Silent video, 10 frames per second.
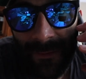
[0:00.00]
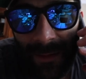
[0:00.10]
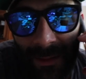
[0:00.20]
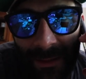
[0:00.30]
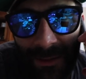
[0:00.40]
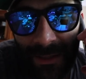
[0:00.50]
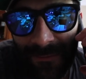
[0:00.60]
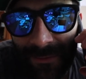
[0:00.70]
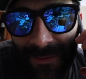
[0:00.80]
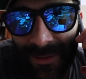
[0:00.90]
Hey, good
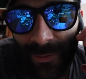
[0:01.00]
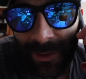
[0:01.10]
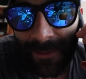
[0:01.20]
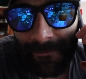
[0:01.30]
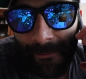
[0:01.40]
afternoon. This is Woody.